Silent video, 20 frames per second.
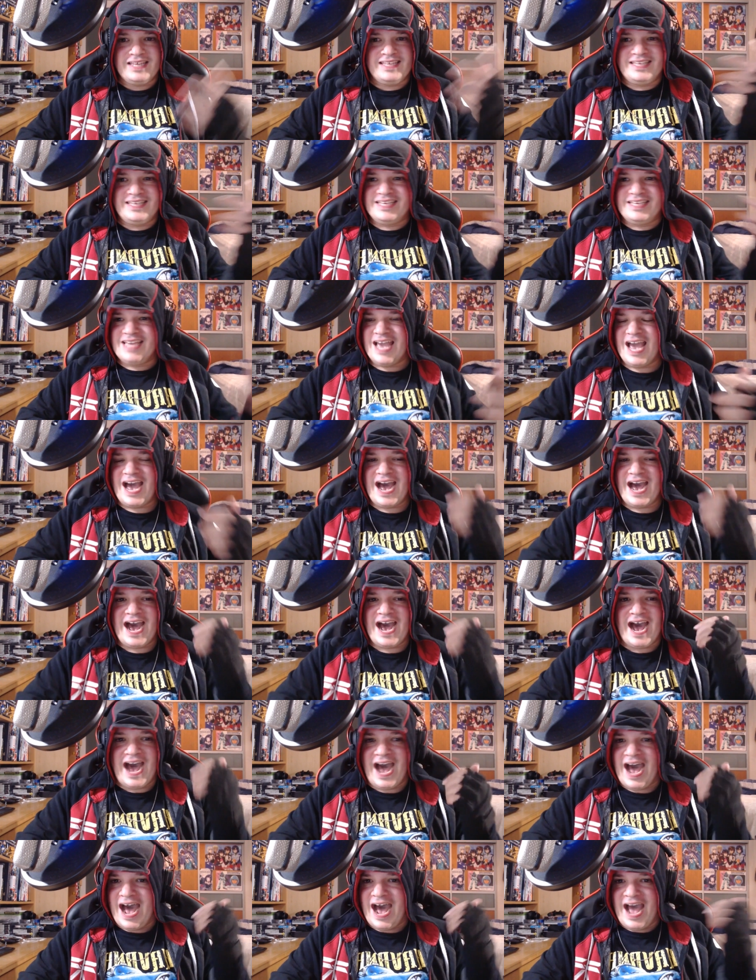Yeah,
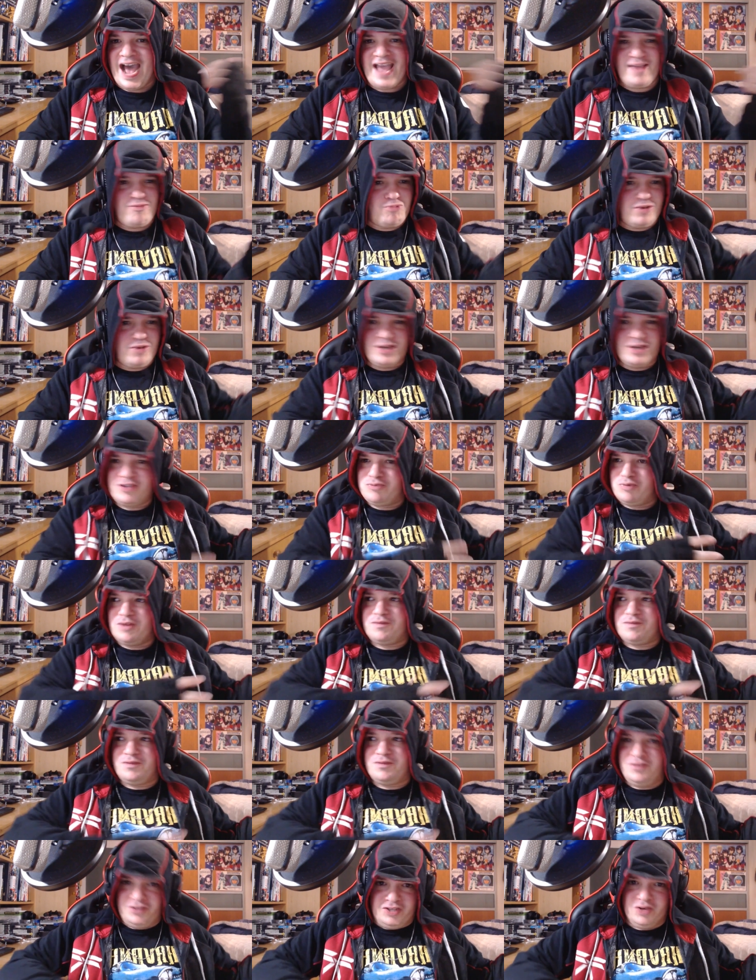I was
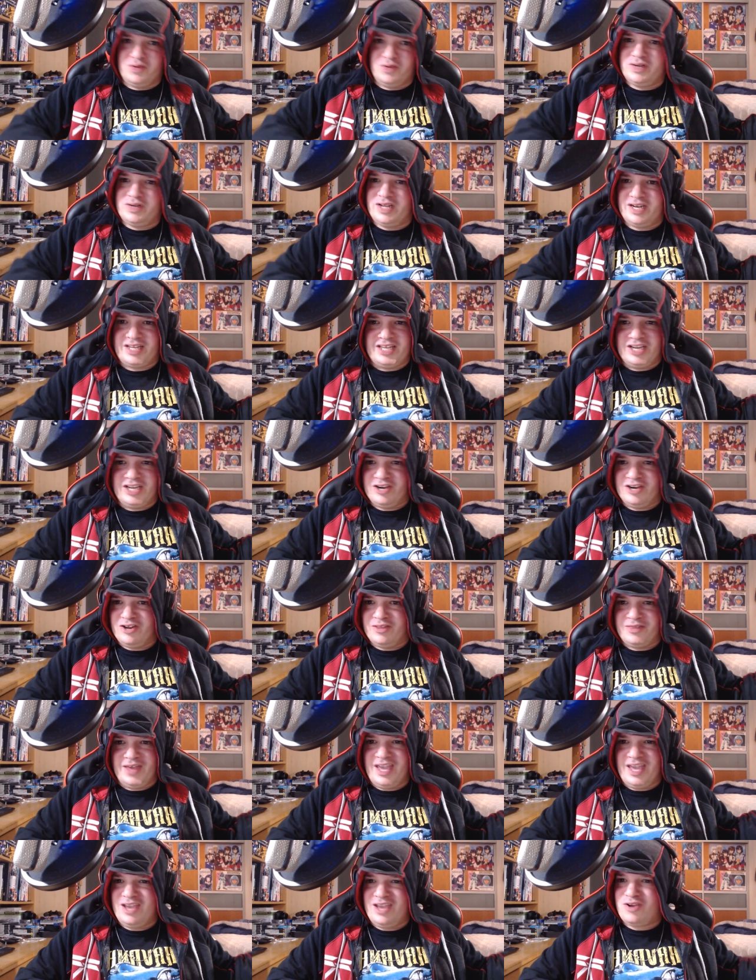with Donut here.
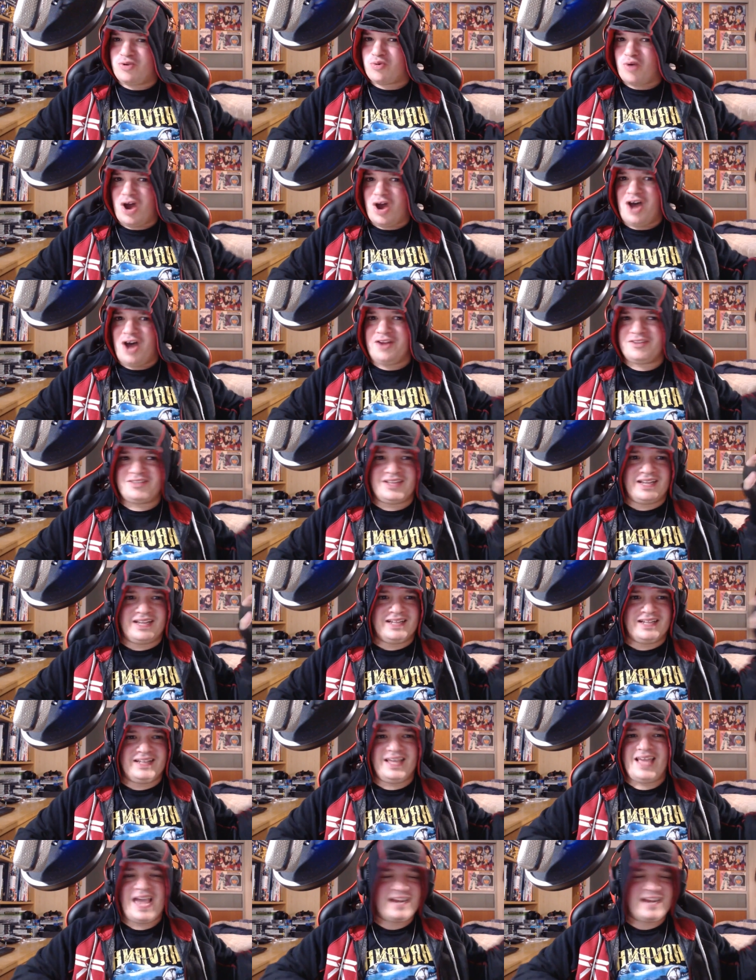They crossed a.
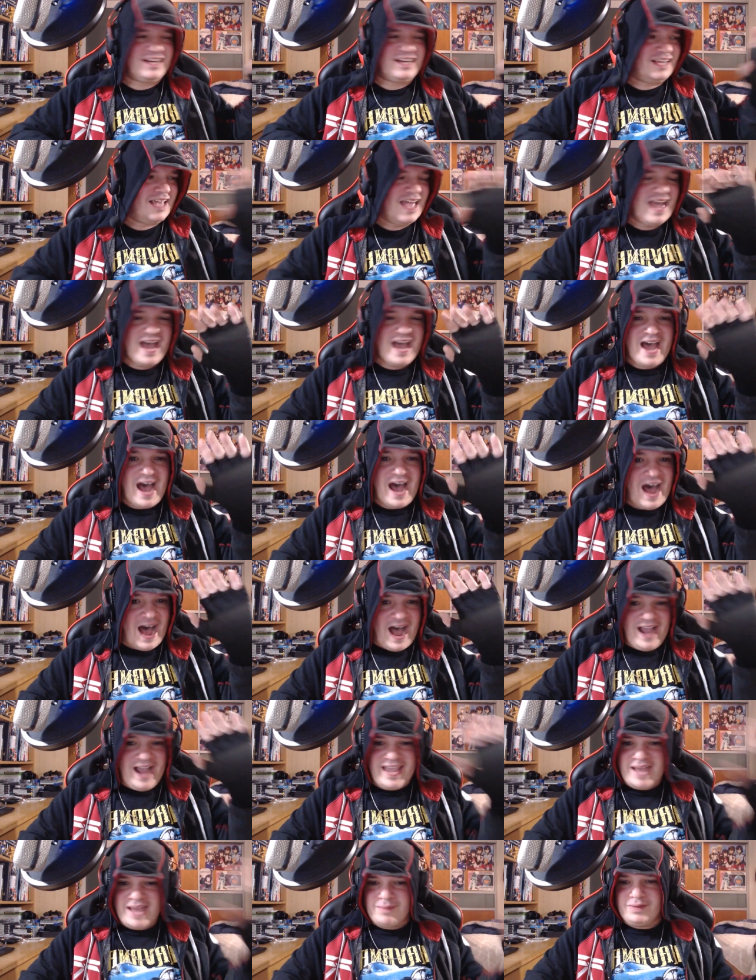They actually.
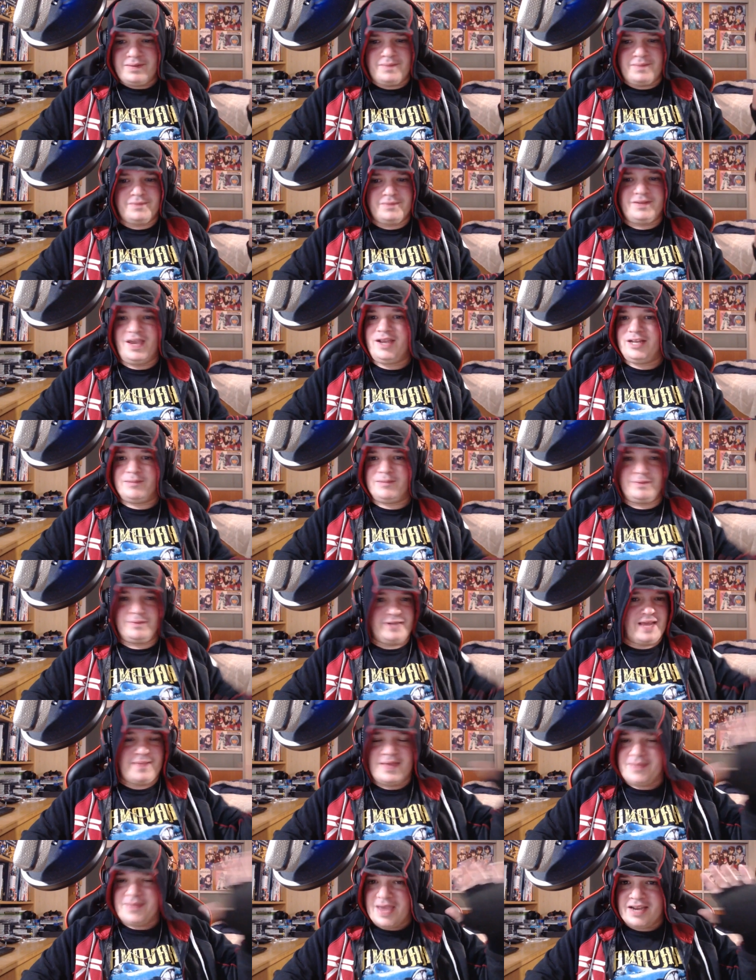I can't believe I'm saying it. Yeah,
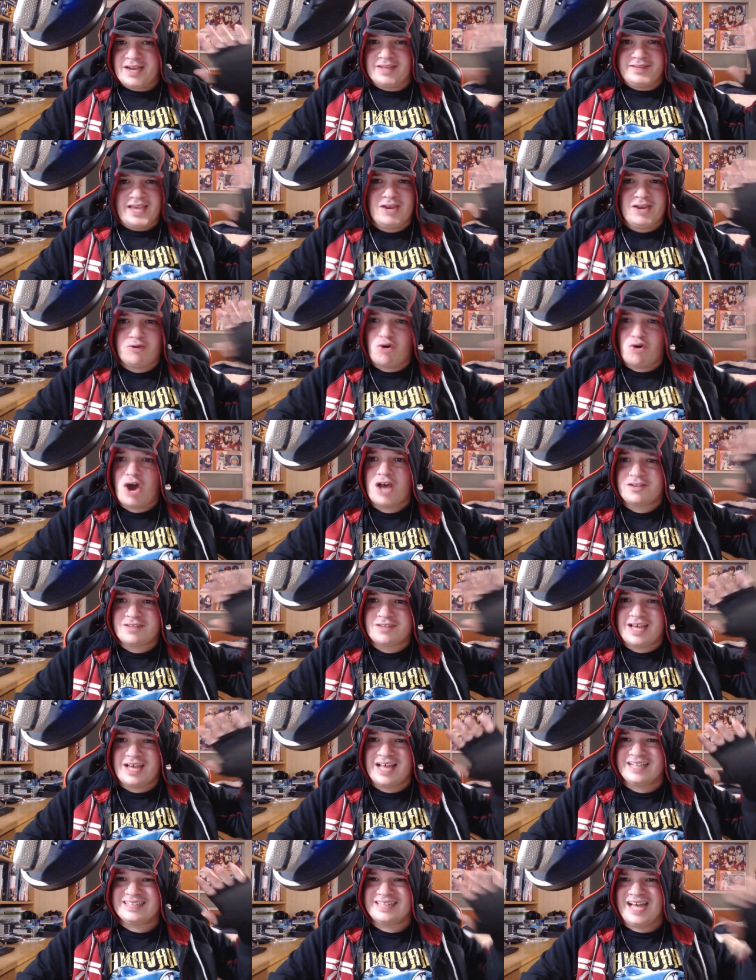they they they crossed
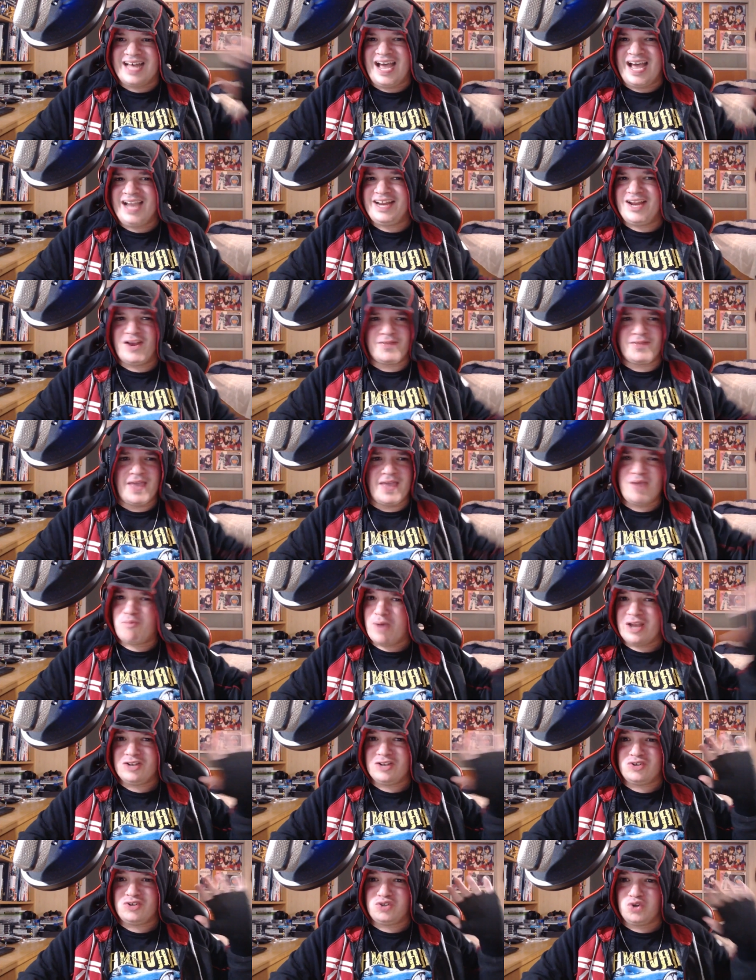a line here. They went
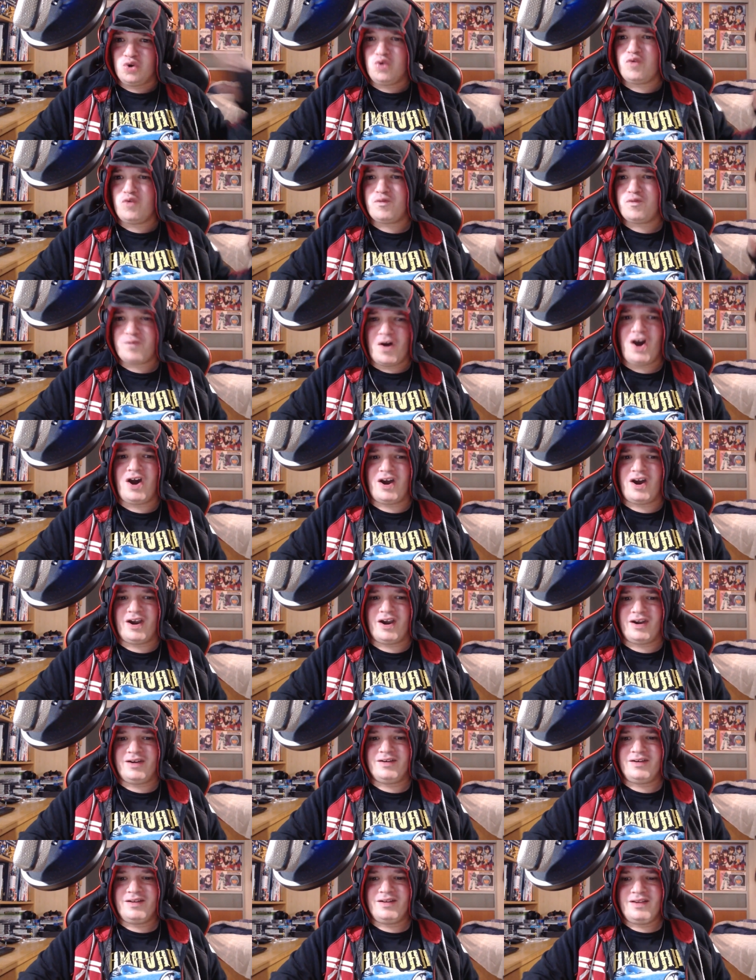too far.
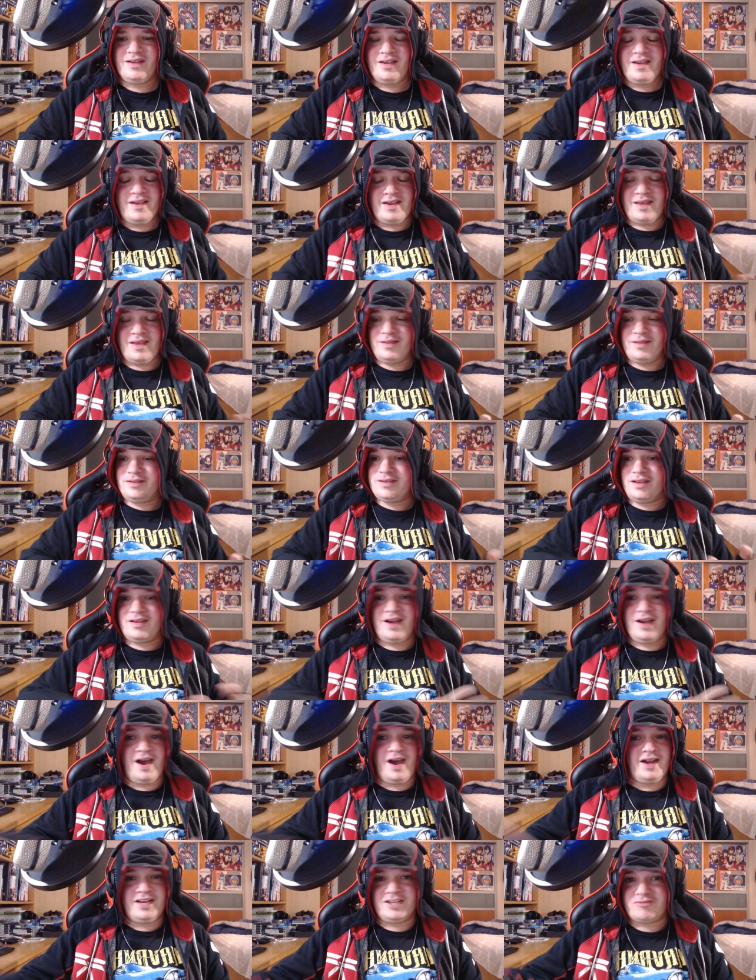And
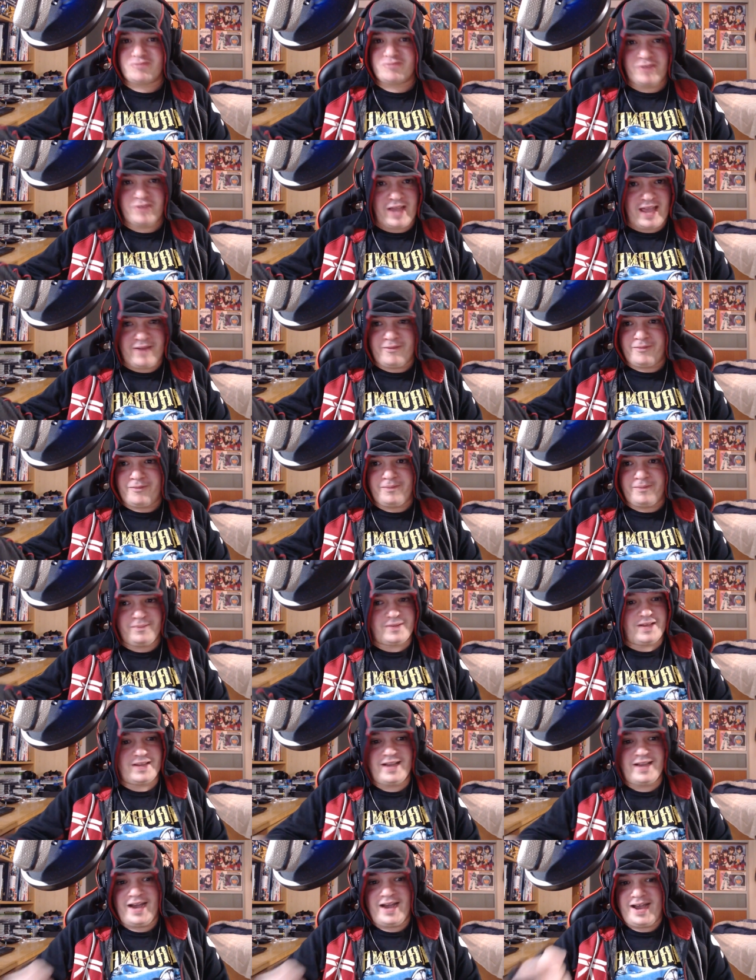Kaikaina's
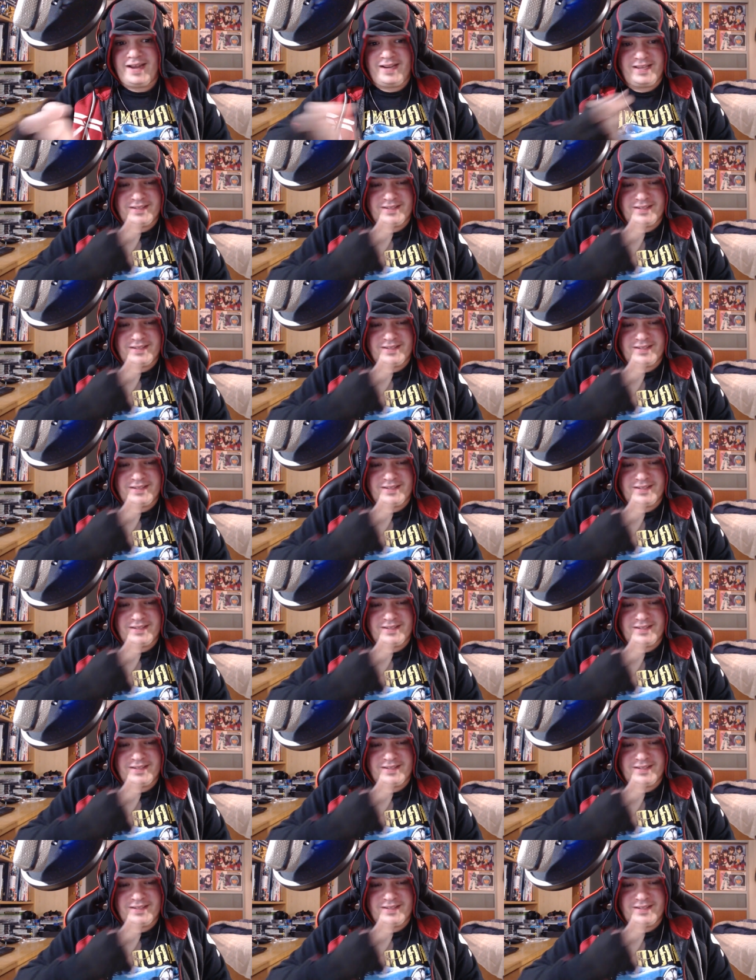Kaikaina's